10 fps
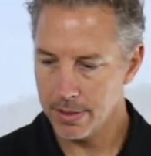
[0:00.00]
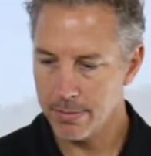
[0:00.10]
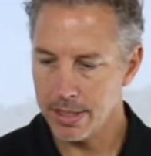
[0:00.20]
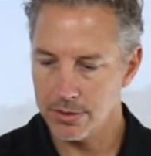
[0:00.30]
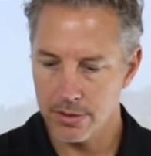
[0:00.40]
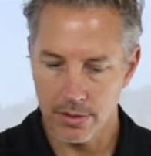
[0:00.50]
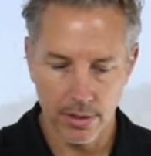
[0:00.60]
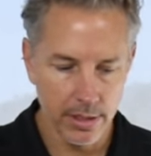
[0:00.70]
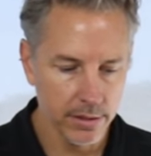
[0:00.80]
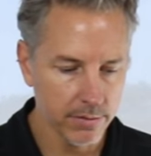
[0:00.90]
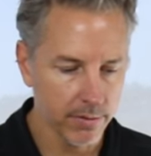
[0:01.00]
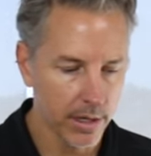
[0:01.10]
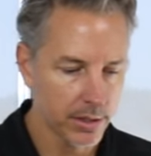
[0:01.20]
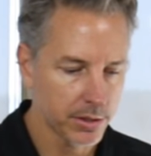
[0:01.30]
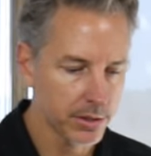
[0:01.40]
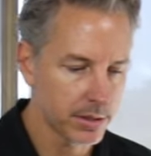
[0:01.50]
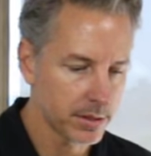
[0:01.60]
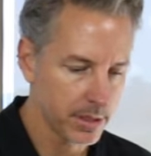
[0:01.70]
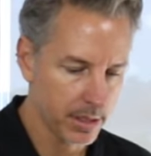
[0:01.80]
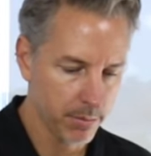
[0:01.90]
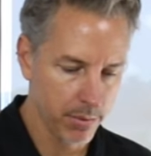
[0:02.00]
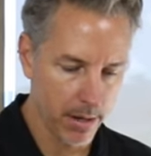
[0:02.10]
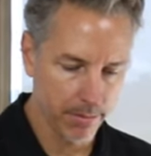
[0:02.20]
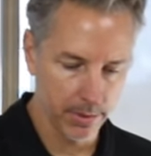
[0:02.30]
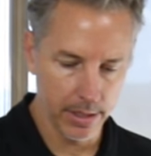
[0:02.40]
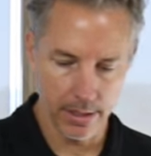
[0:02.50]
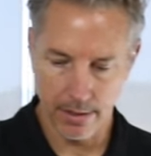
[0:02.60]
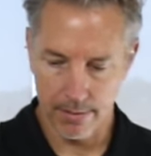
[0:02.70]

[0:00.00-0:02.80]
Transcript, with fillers: make sure the lid's flush and seated properly.